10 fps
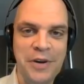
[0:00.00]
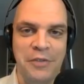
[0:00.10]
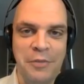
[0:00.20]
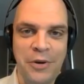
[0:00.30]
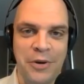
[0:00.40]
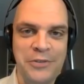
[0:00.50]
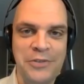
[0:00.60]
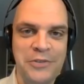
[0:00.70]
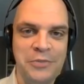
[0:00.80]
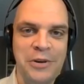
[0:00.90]
of the Byrds
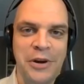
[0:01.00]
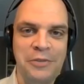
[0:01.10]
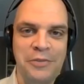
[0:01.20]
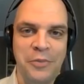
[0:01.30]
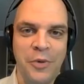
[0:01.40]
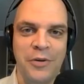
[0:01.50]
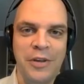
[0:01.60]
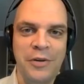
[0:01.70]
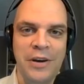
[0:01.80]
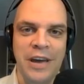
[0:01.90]
and Sweetheart of the
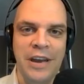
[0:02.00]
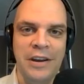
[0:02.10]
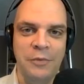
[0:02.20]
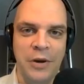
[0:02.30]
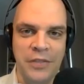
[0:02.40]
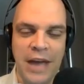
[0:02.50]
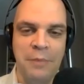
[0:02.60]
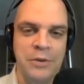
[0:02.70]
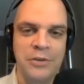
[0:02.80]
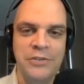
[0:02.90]
Rodeo and what that
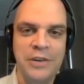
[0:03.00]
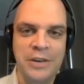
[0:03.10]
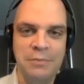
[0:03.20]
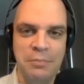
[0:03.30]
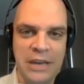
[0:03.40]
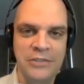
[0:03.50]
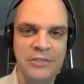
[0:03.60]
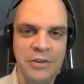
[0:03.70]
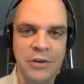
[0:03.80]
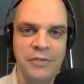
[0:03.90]
music means
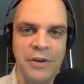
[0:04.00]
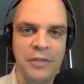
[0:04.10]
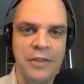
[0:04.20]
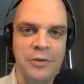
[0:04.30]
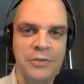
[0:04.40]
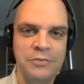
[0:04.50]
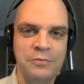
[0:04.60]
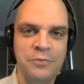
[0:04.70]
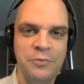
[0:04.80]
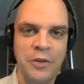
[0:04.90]
to you. I thought that was
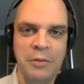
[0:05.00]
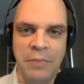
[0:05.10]
really